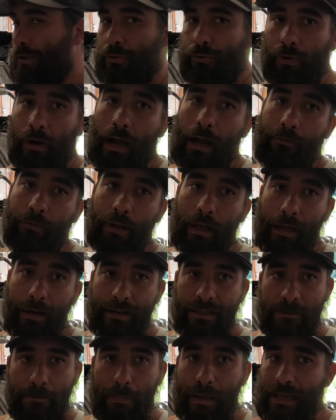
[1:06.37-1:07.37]

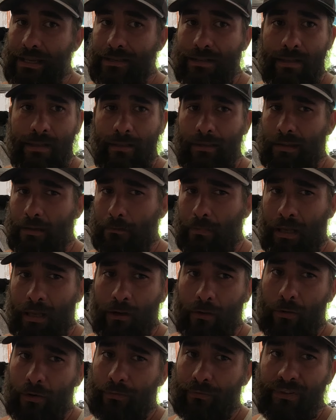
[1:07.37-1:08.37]
driveline is basically
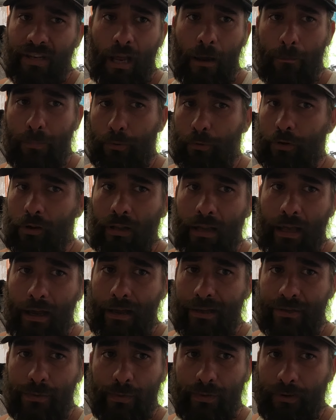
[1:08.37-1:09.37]
made out of tempered
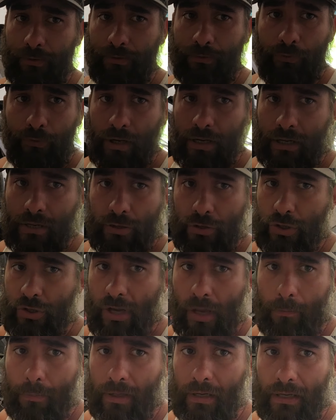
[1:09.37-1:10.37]
glass with a freaking
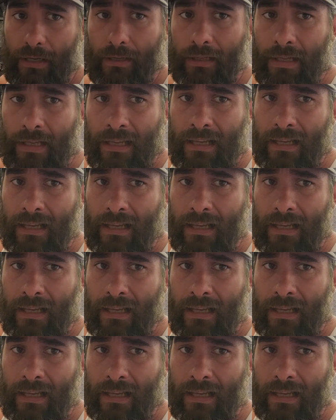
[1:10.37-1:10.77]
chip in it.